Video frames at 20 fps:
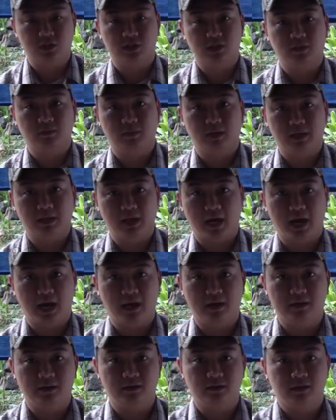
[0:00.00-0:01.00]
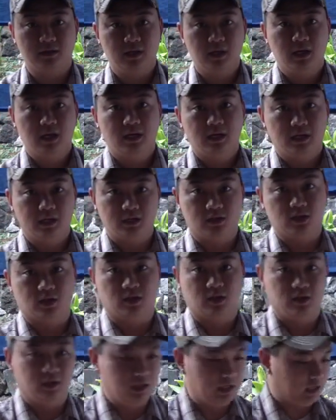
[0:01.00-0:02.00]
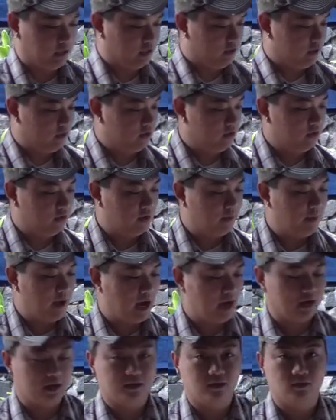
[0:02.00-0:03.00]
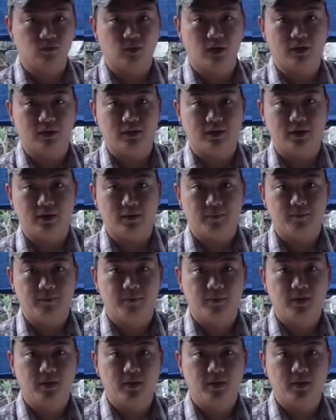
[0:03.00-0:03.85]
or something like that and it took a lick to the back right there.